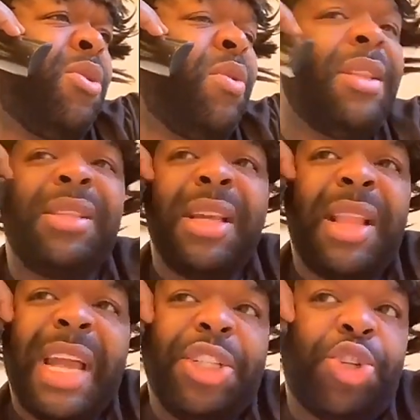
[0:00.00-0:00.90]
What is that,
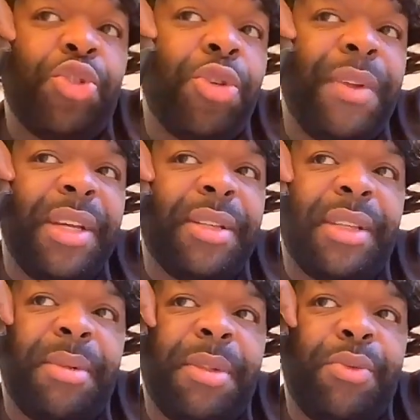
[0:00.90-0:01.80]
like jewelry or
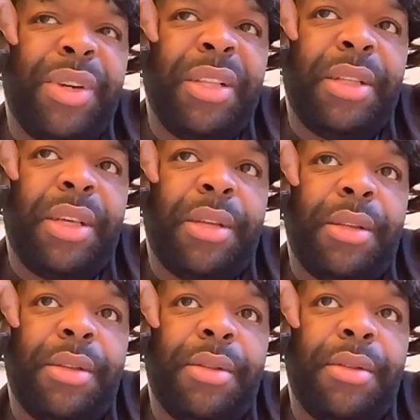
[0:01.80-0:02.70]
something? What is that?